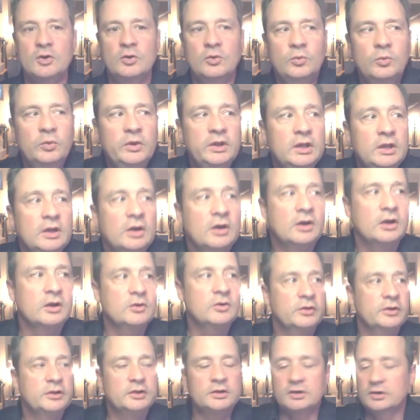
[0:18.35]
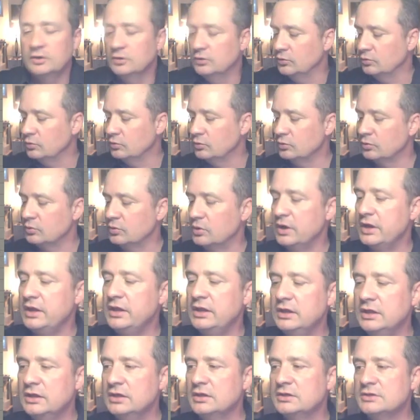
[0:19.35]
we are going to go
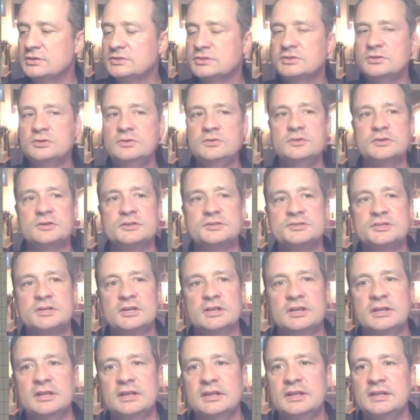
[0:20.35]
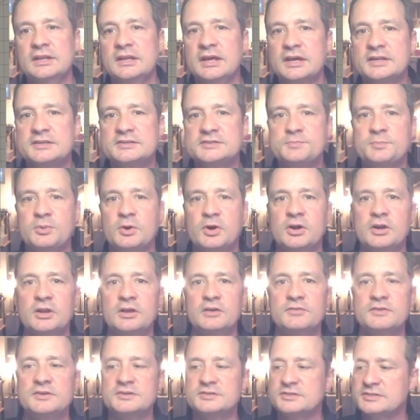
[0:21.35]
right into this next part
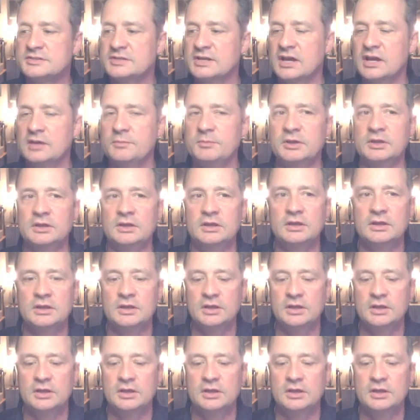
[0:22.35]
of this assignment.